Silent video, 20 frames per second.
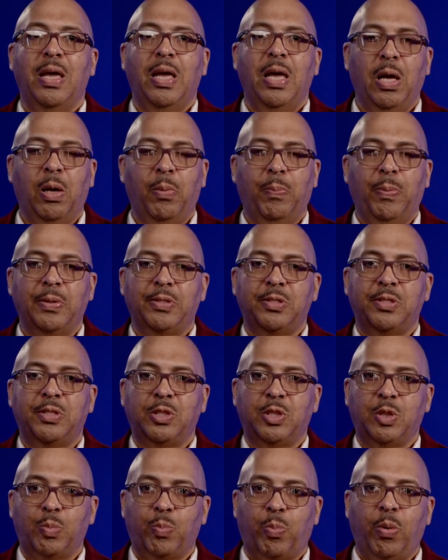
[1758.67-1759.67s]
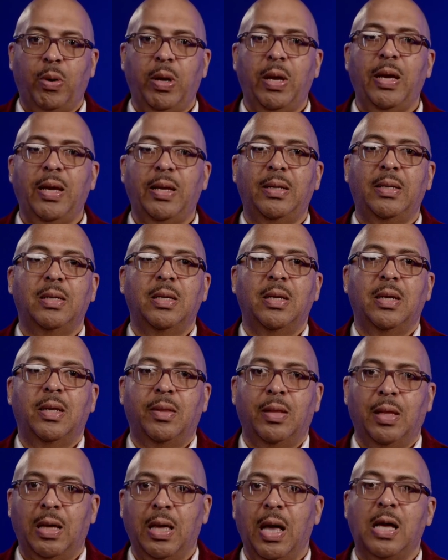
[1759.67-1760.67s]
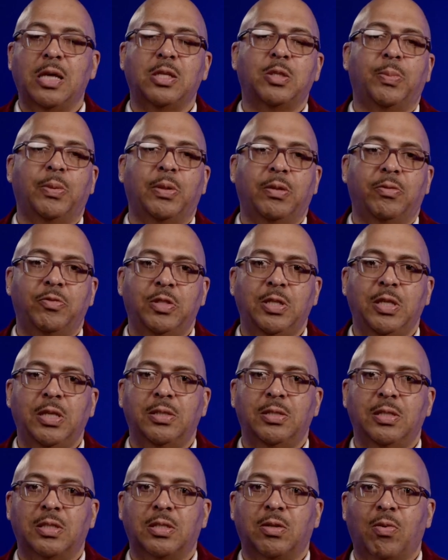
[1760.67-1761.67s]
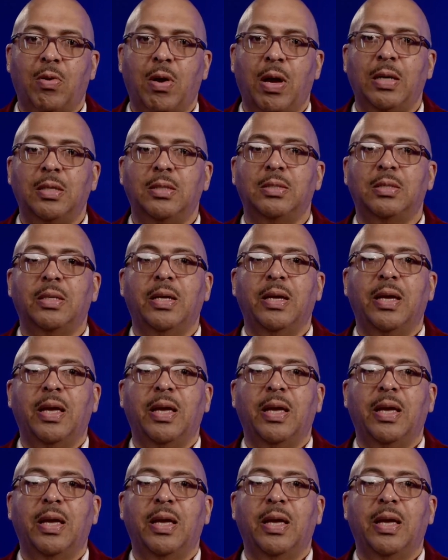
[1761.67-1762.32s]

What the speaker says: Help us to spread the gospel of Jesus Christ.